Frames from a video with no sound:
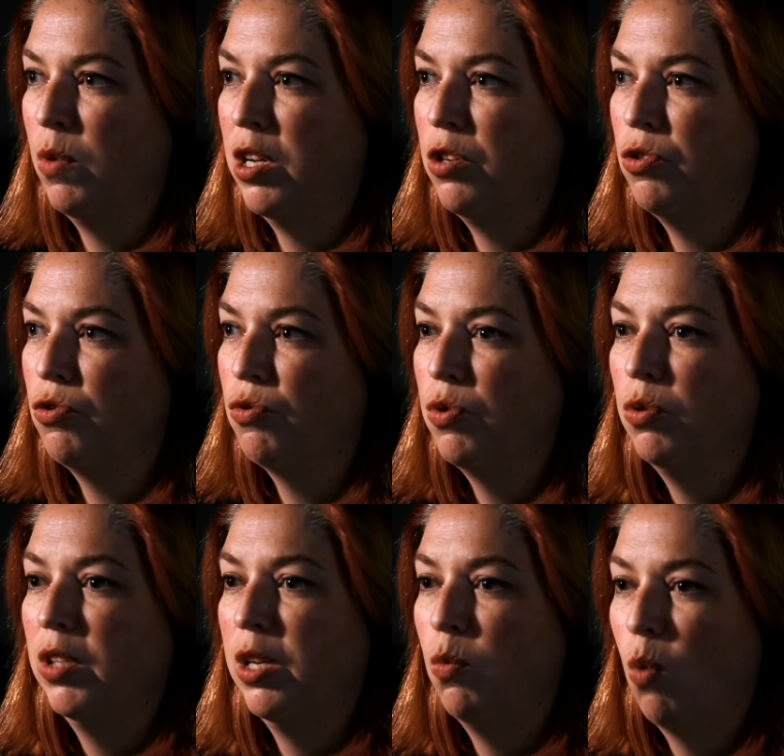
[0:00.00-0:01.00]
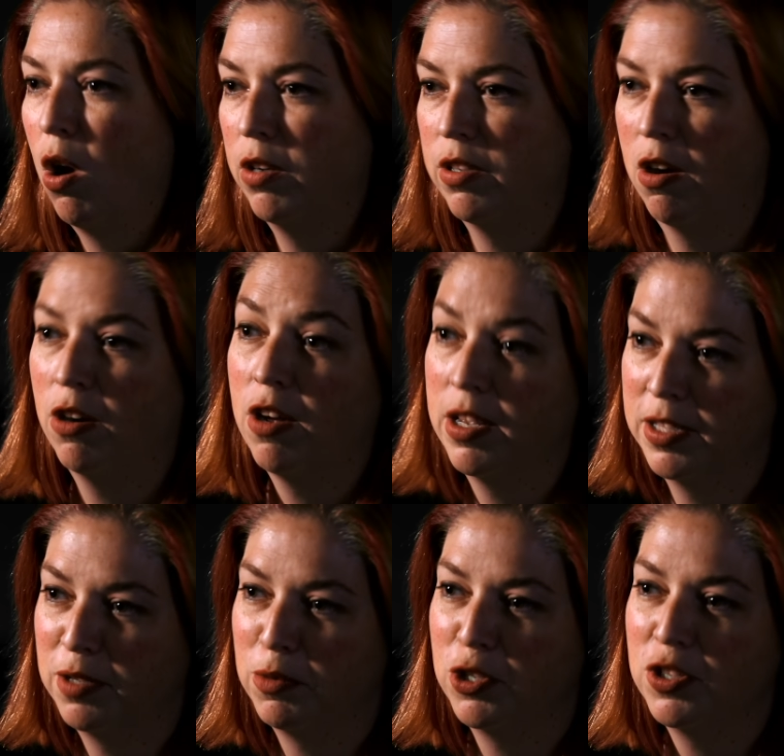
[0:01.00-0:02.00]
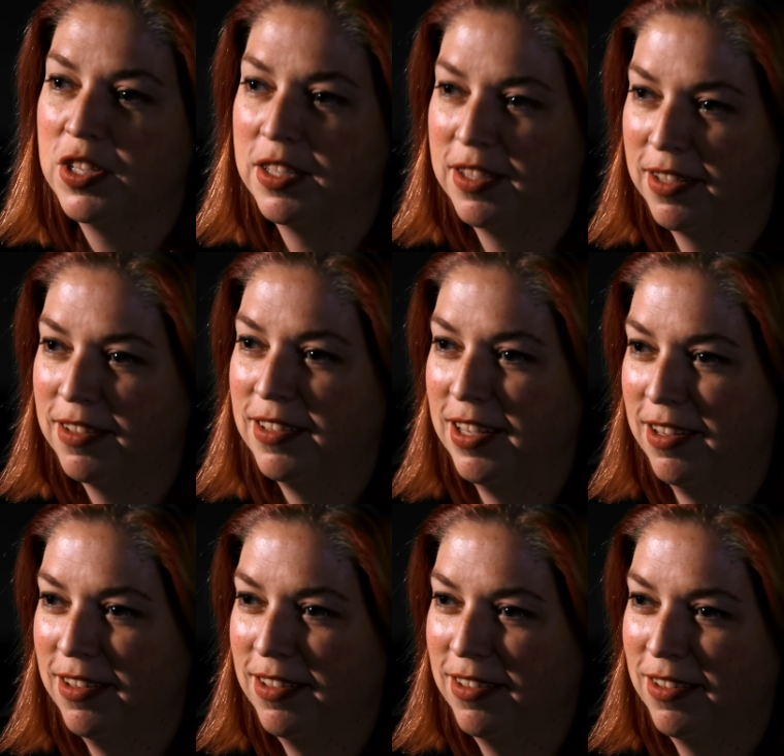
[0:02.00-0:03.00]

We truly want our customers to succeed.